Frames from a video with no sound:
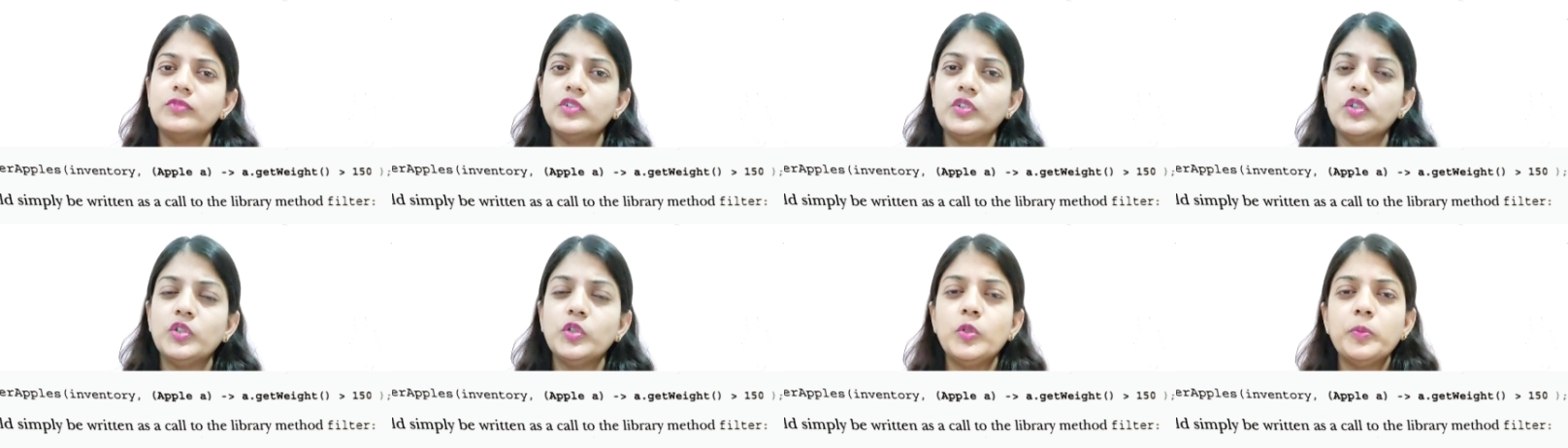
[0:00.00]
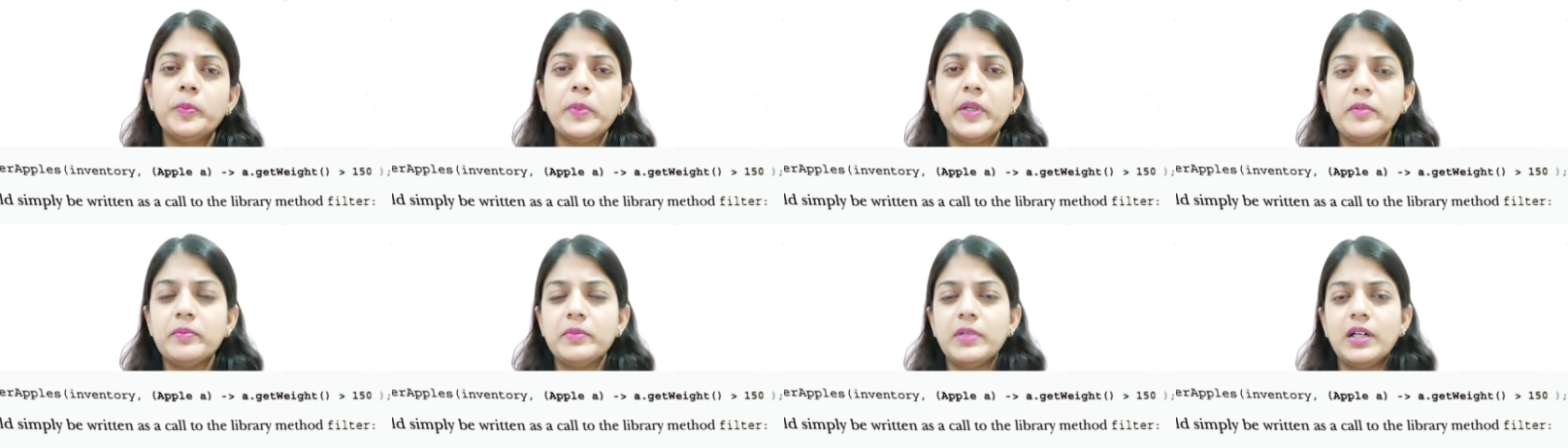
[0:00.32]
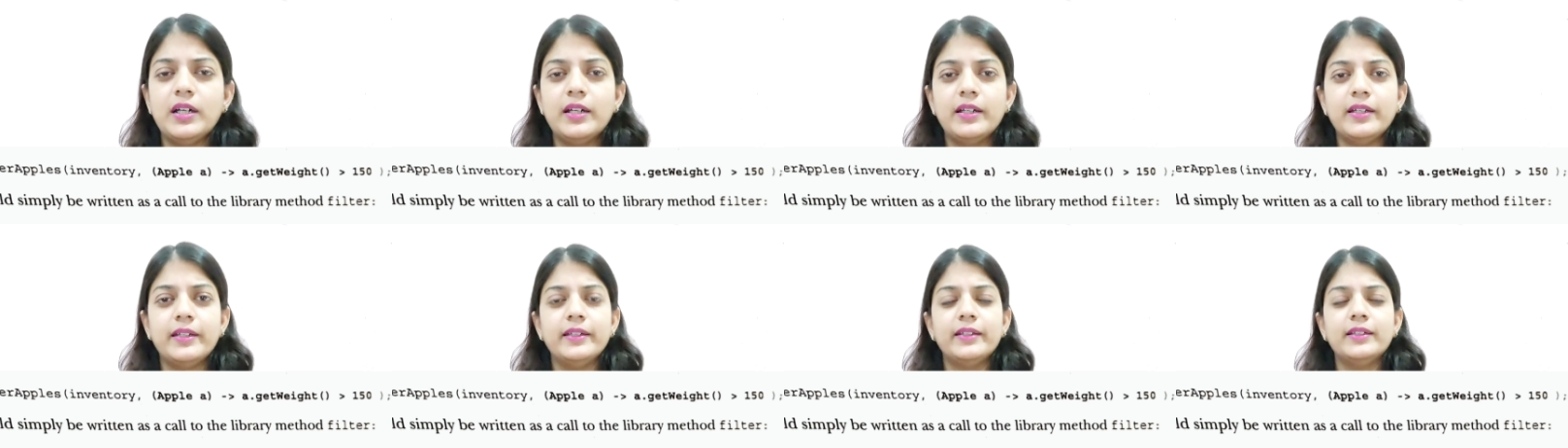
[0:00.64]
grouping
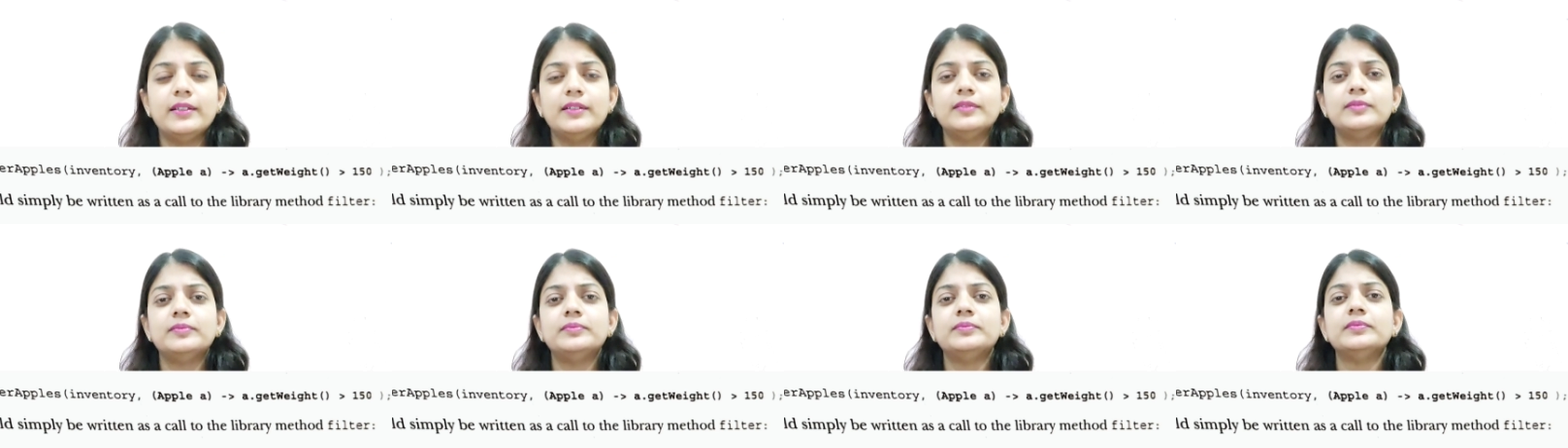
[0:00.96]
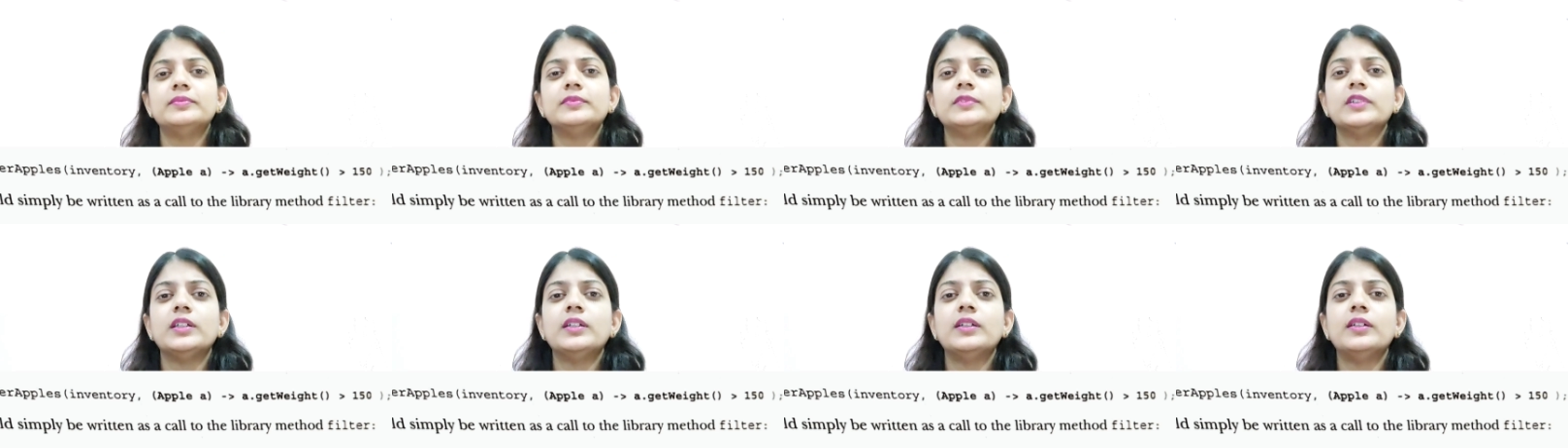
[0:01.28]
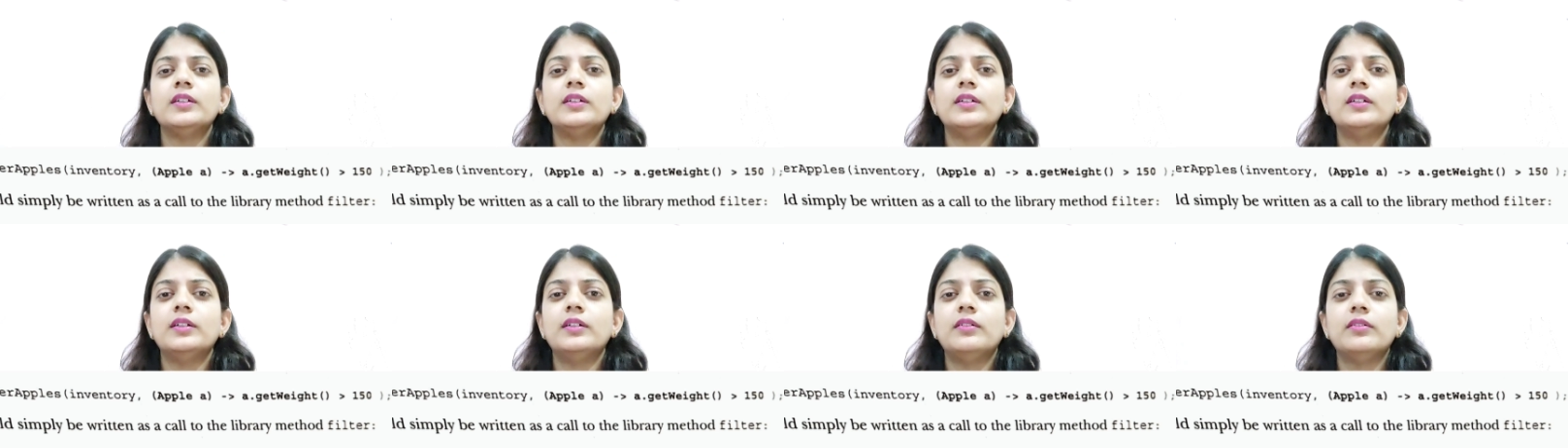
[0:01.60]
by,
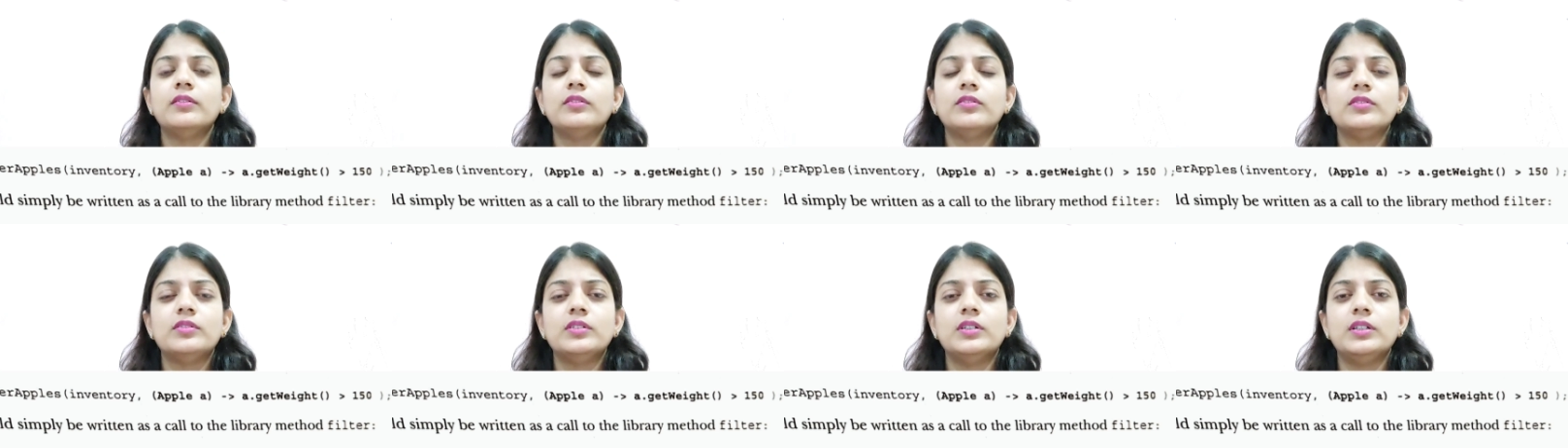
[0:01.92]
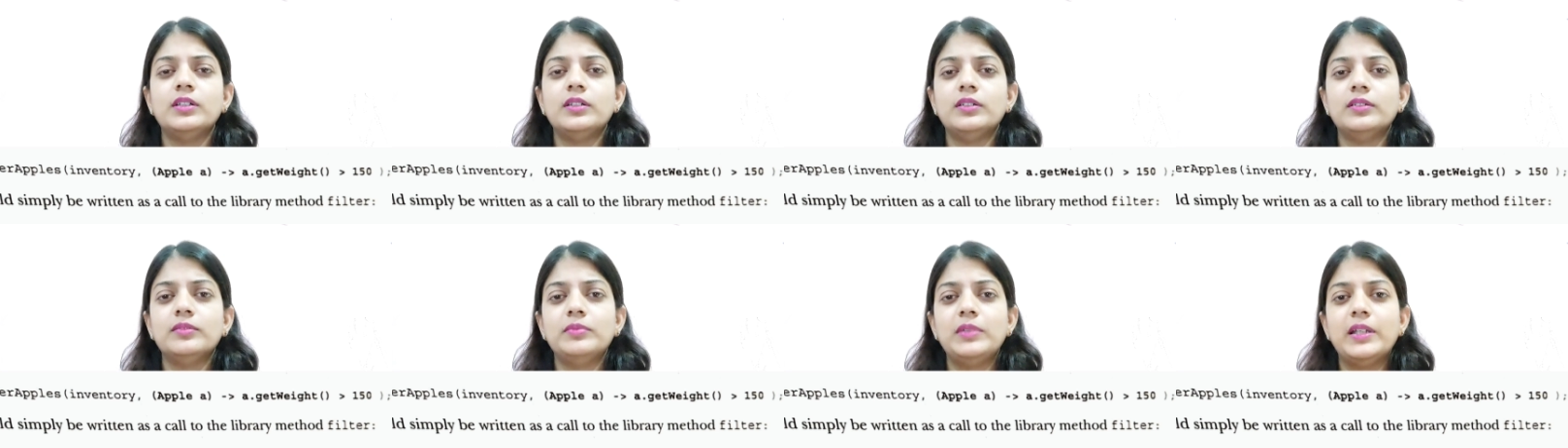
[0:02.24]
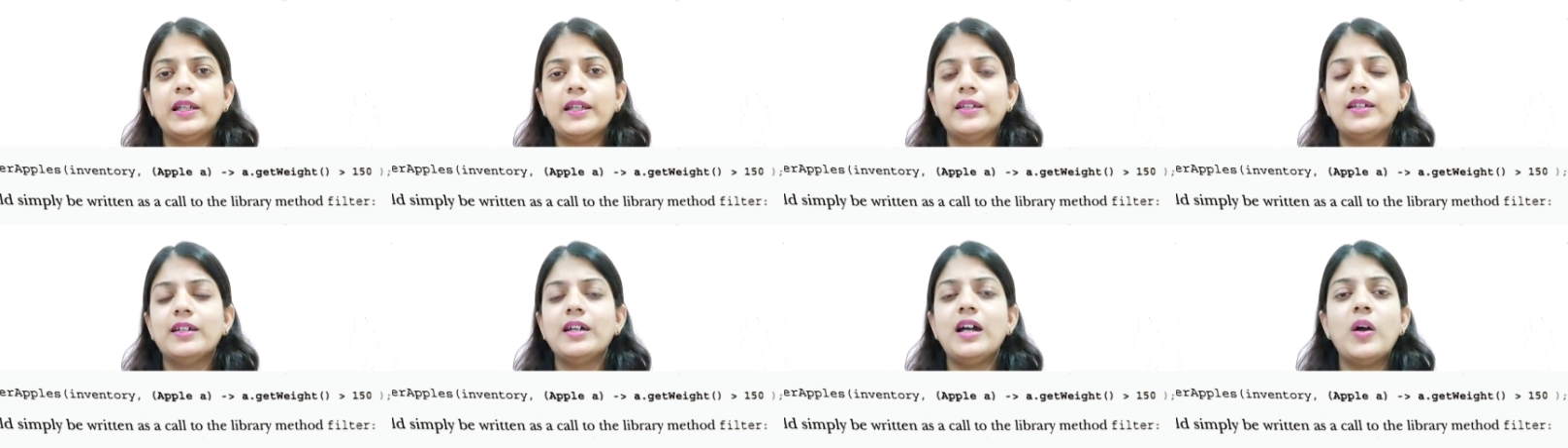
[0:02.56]

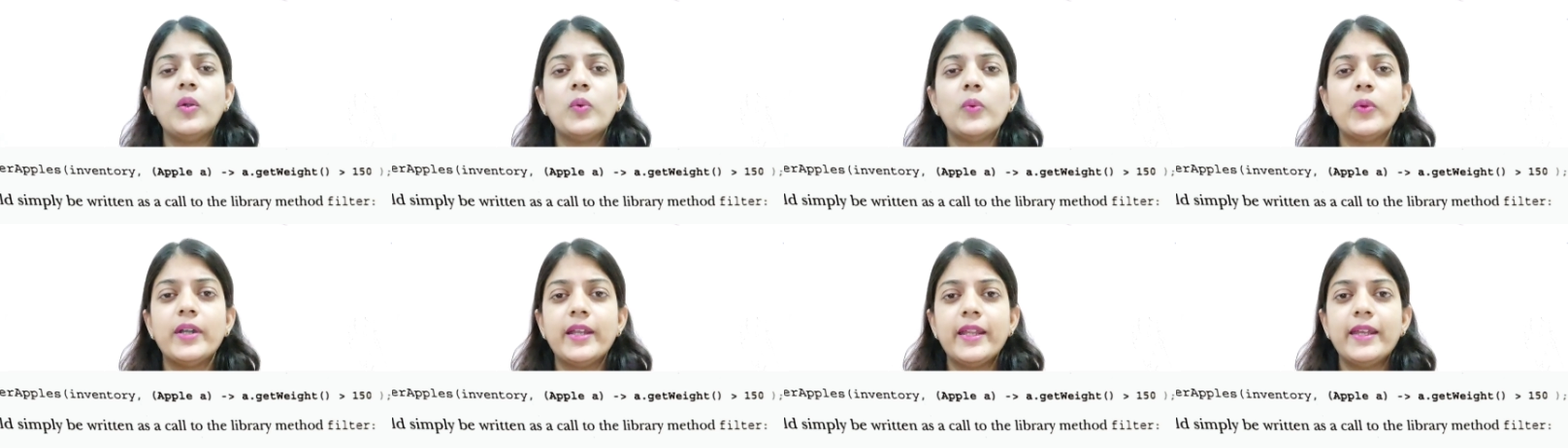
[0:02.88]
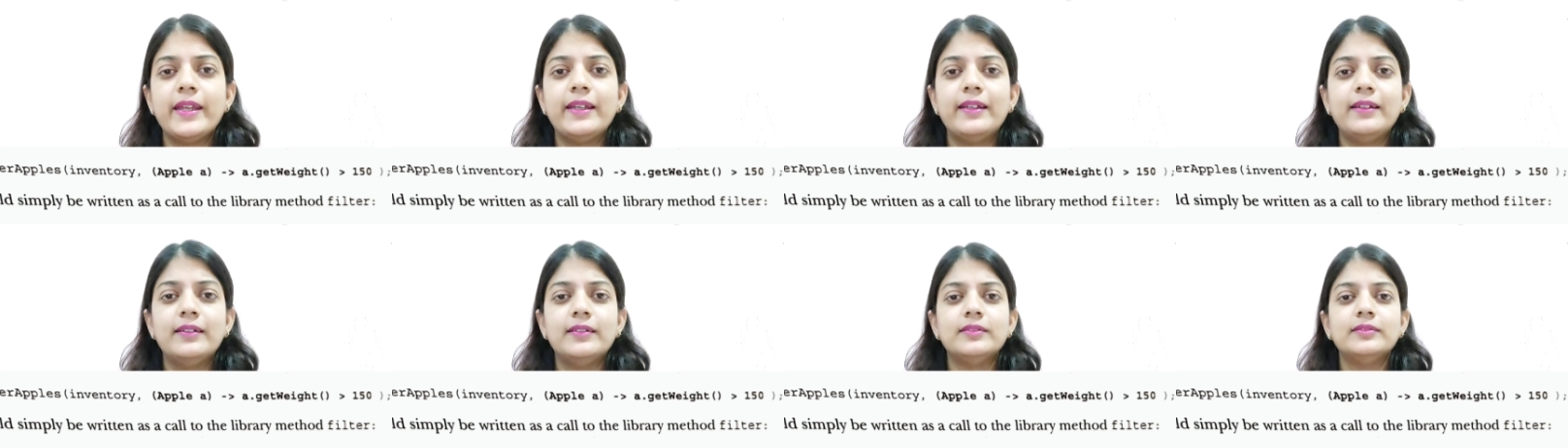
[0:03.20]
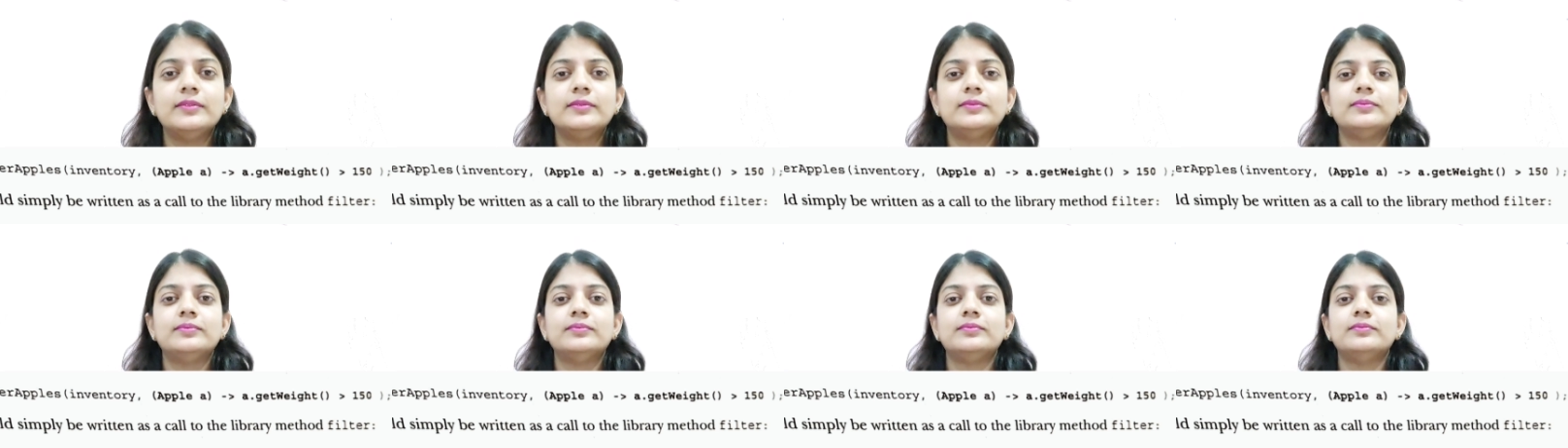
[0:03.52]
like
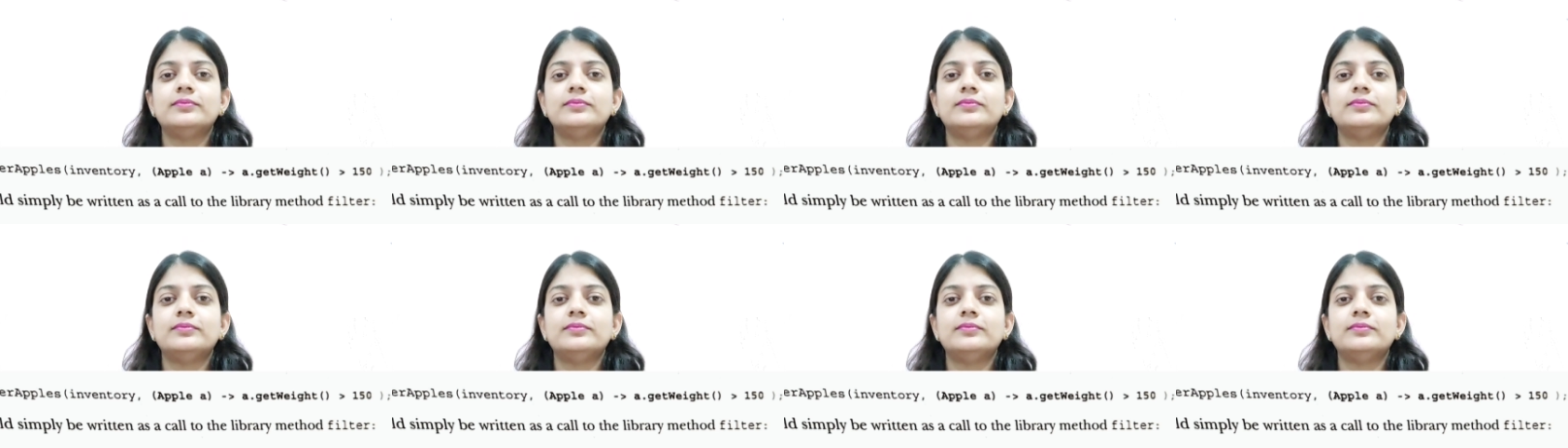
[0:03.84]
counting,